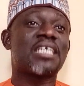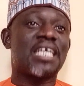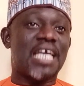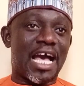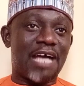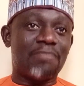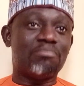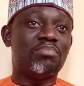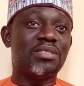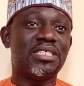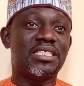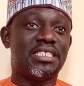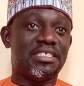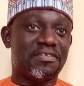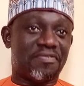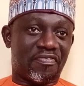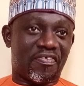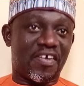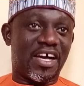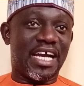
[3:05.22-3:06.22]
can be
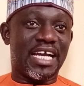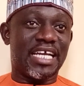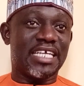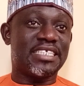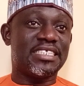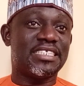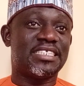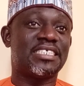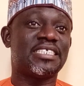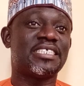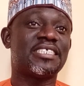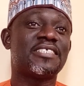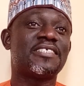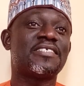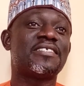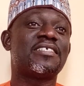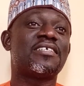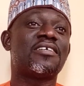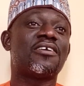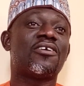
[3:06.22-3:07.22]
defined
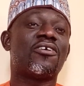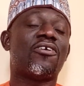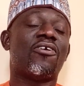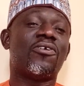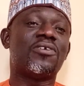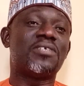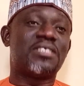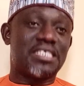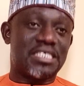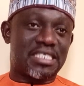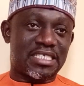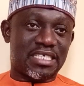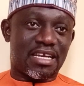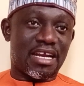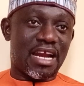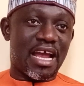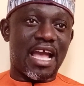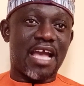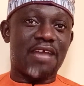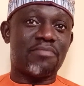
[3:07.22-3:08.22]
or
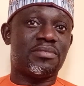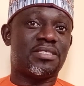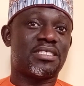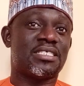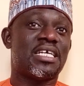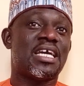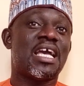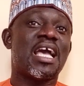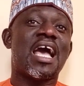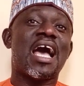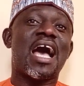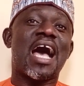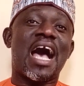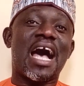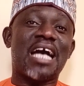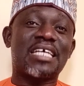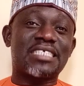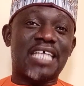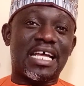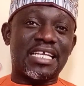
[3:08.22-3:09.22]
described
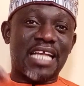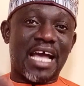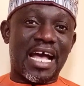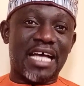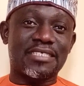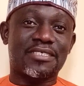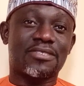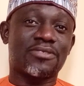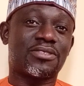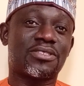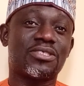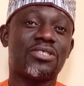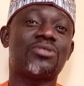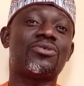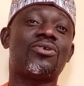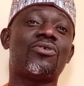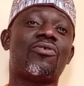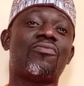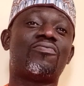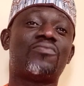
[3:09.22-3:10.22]
as an
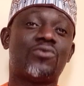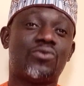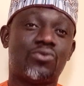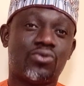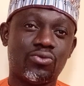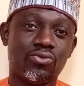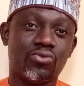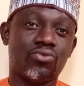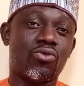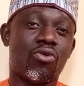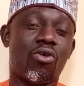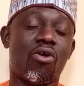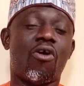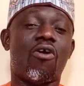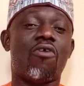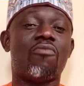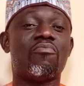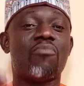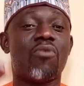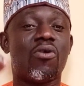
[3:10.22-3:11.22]
association of two
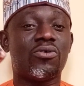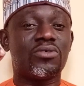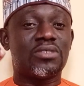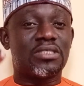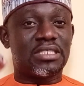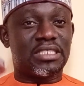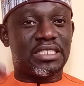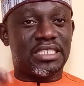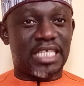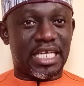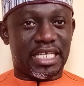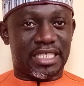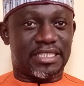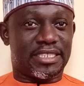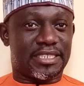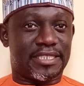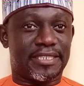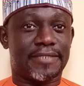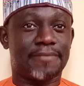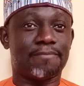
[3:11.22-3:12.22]
or more
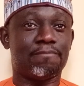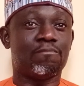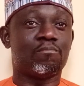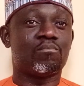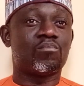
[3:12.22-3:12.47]
states